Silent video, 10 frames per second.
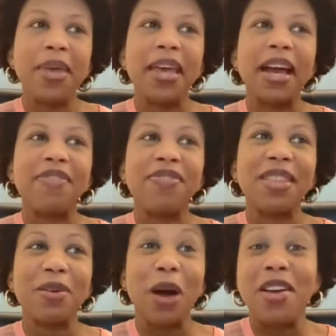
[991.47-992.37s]
and i
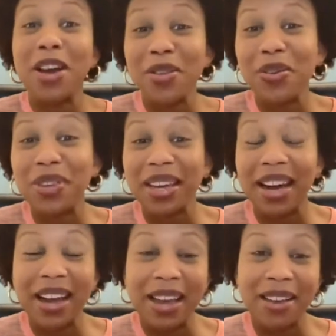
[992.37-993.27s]
another thing
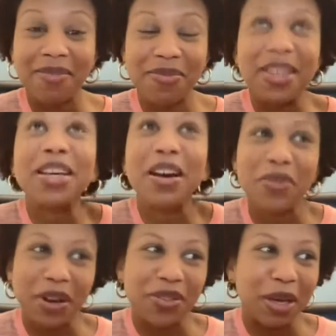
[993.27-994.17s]
i think of
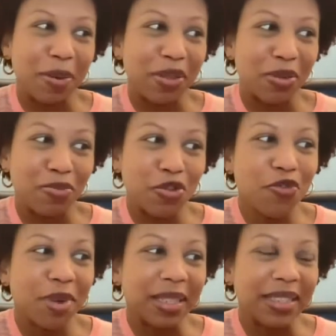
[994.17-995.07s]
when i think about the
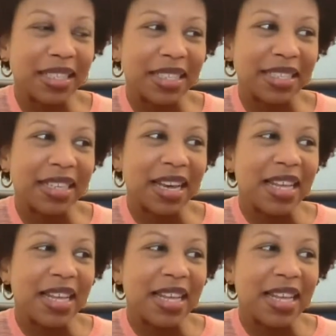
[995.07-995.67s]
movements is